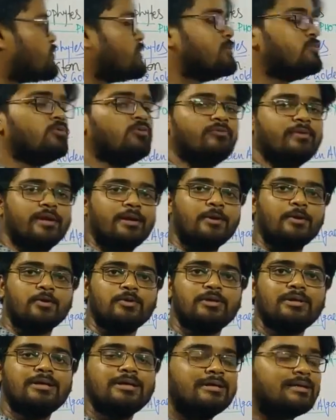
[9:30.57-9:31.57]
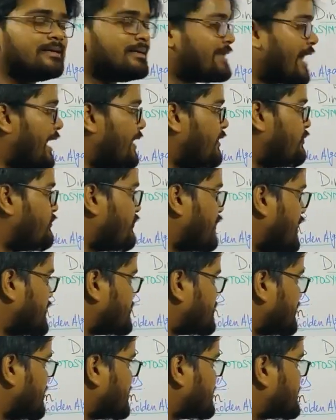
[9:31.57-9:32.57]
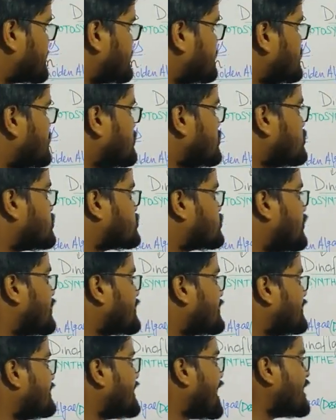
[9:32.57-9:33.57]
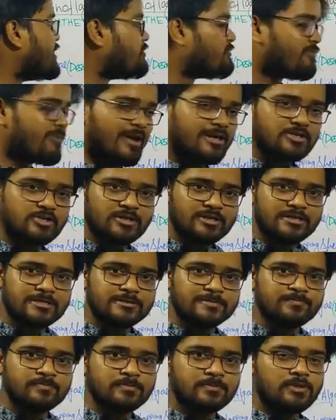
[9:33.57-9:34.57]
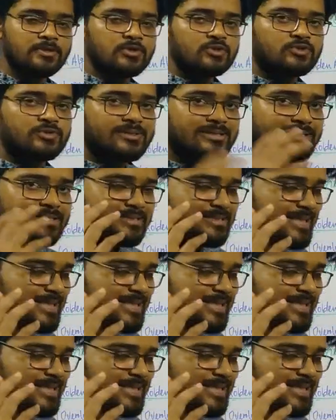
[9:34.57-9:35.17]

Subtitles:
we will move into the dinoflagellates. So what are the dinoflagellates? So these